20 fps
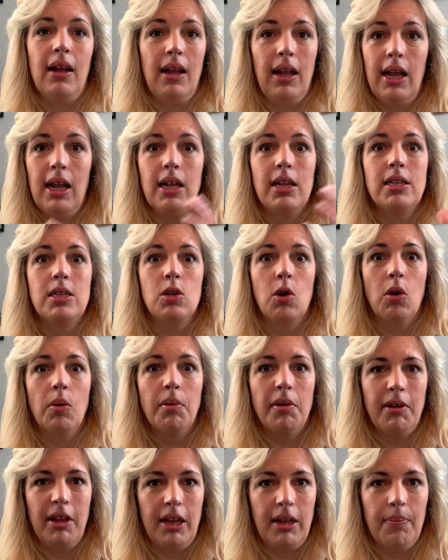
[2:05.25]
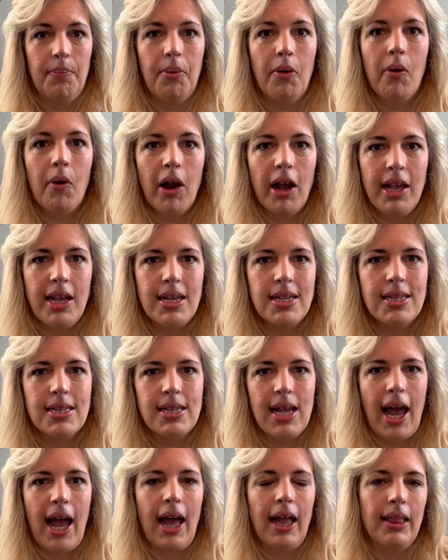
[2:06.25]
exorbitant price
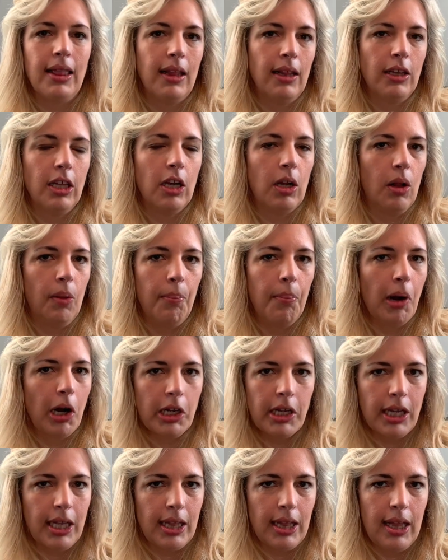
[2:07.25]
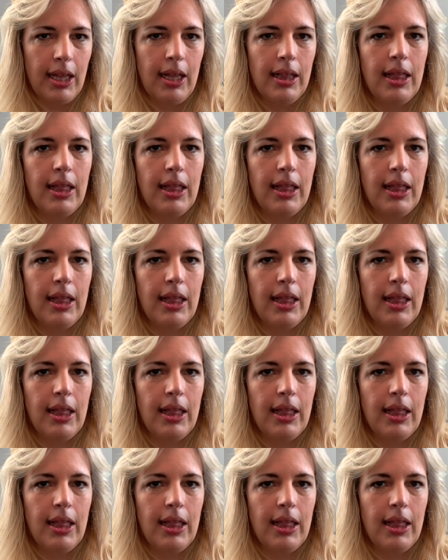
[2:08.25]
at the little market